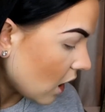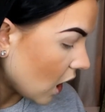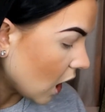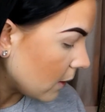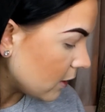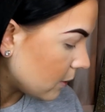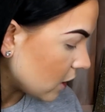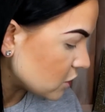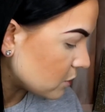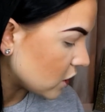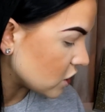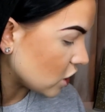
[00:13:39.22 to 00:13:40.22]
Um, the
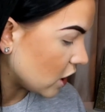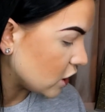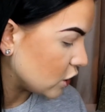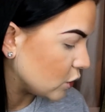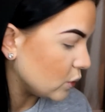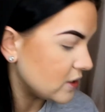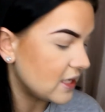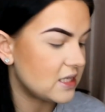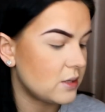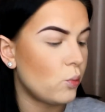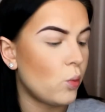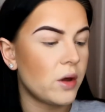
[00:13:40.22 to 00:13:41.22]
blusher brush that I use
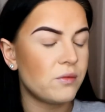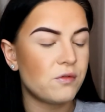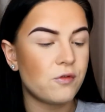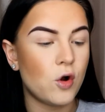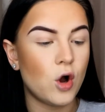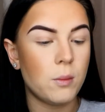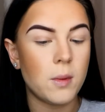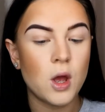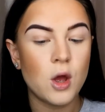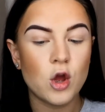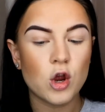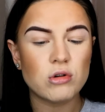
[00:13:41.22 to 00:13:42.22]
is one from
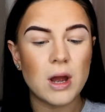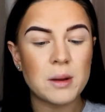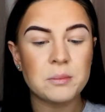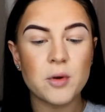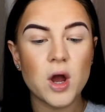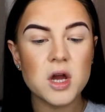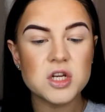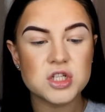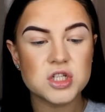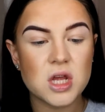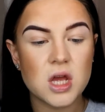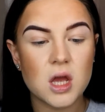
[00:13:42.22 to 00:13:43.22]
Crime
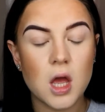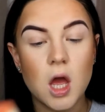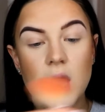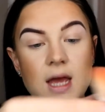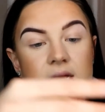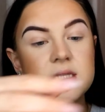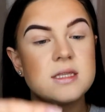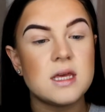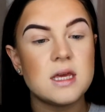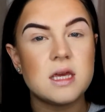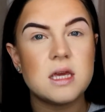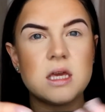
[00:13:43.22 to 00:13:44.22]
Brush. It's
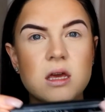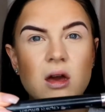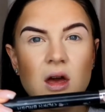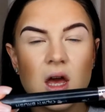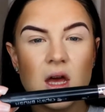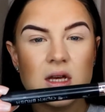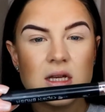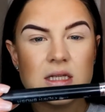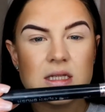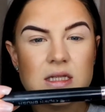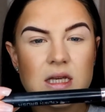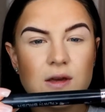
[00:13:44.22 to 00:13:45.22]
the
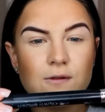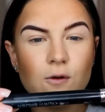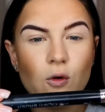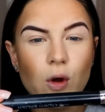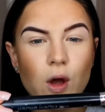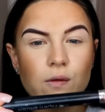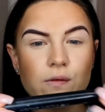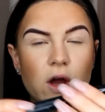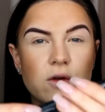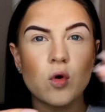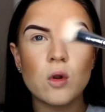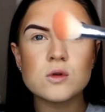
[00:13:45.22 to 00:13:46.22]
C four oh
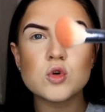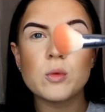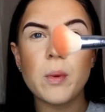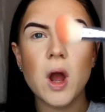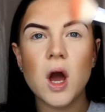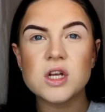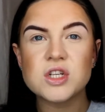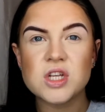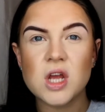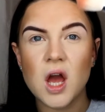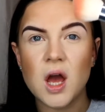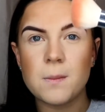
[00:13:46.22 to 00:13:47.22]
five contour
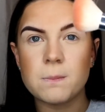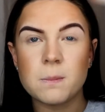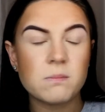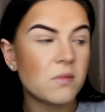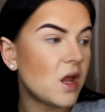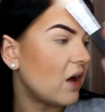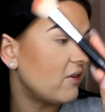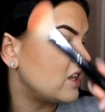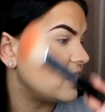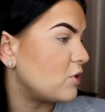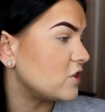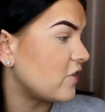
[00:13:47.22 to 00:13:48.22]
brush. um, I've
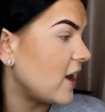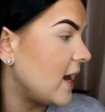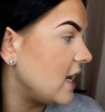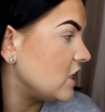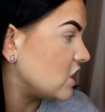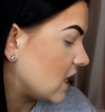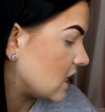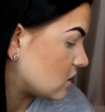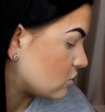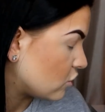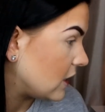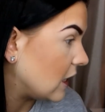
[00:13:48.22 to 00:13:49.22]
had this brush for
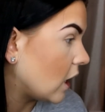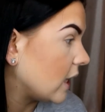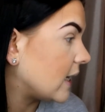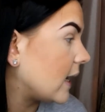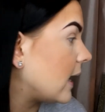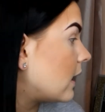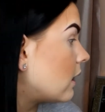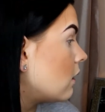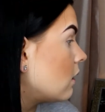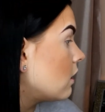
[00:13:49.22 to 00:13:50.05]
ages, really like it.